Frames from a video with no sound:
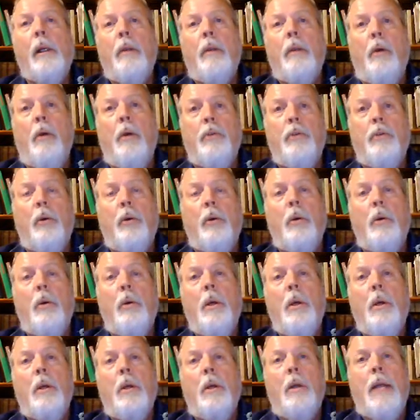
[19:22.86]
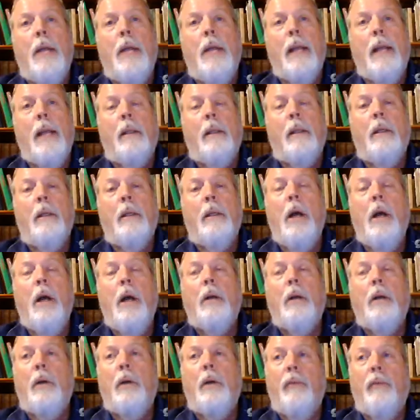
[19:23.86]
Those who take the
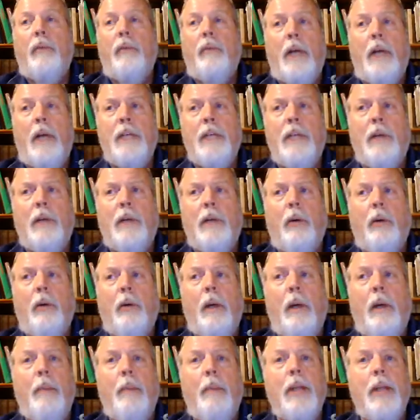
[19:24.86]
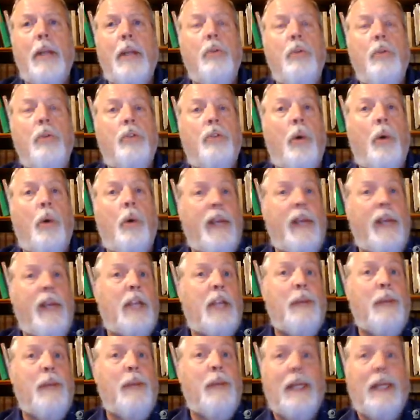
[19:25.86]
Doctor of Philosophy degree may do so with the
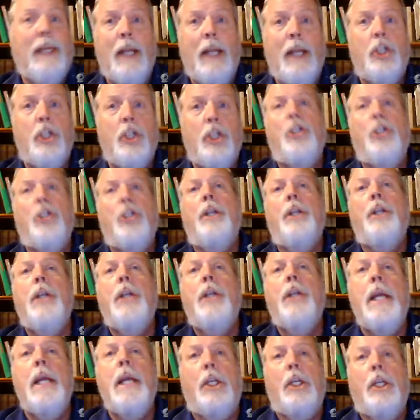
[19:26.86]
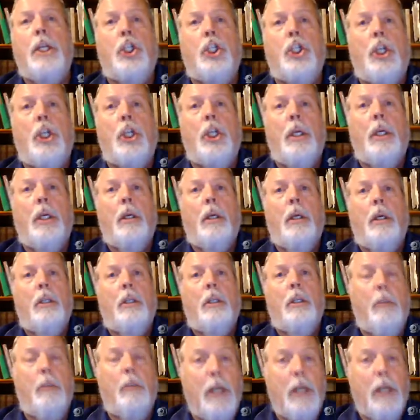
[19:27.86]
expectation to teach,
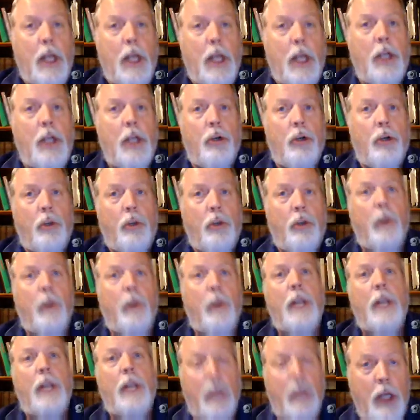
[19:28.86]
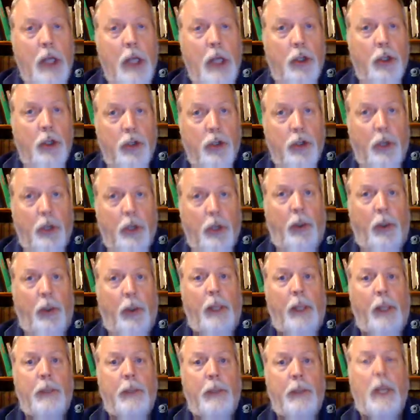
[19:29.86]
to be teachers, so it's a teacher's
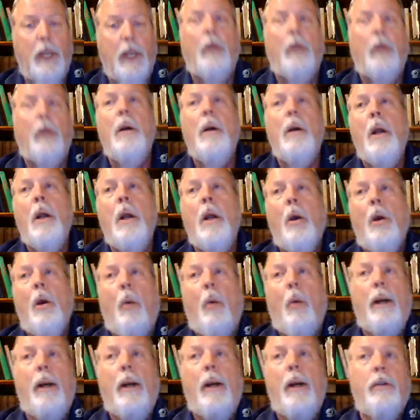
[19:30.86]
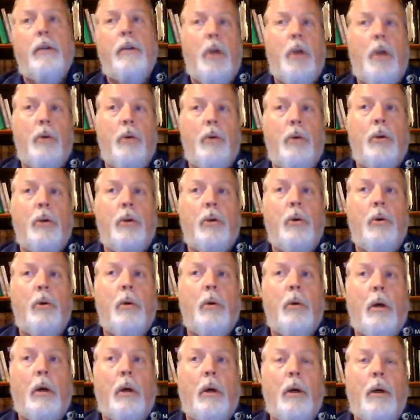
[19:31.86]
degree in particular. Whereas those
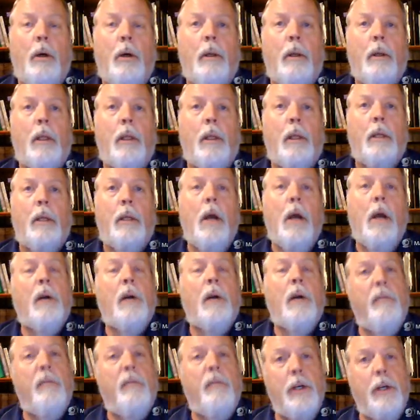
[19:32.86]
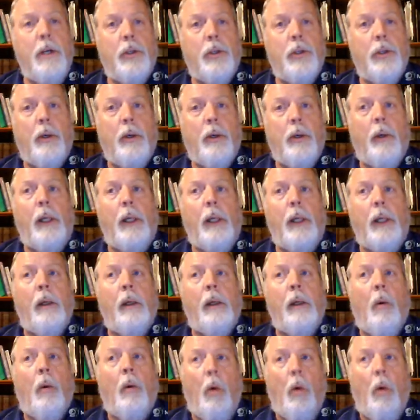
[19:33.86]
who earn the Doctor of Ministry degree,
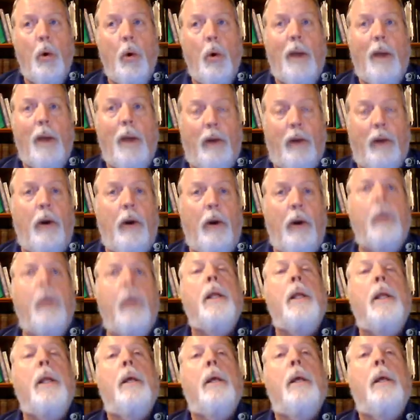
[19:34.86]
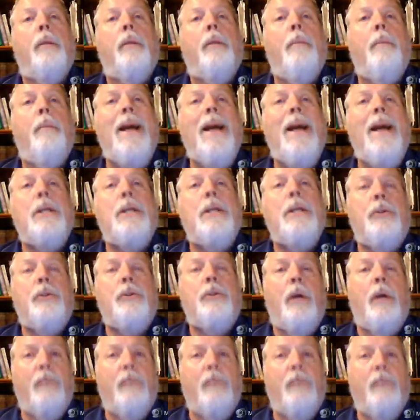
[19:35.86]
or who have earned the
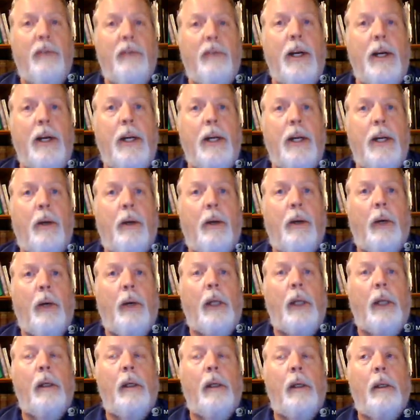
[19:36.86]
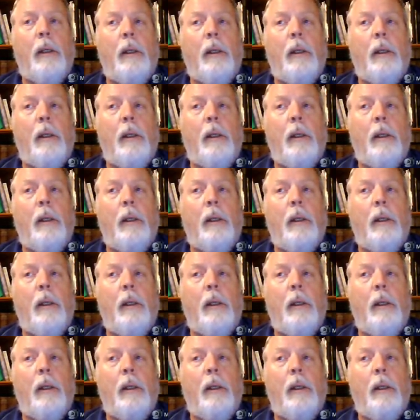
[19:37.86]
Master of Divinity degree,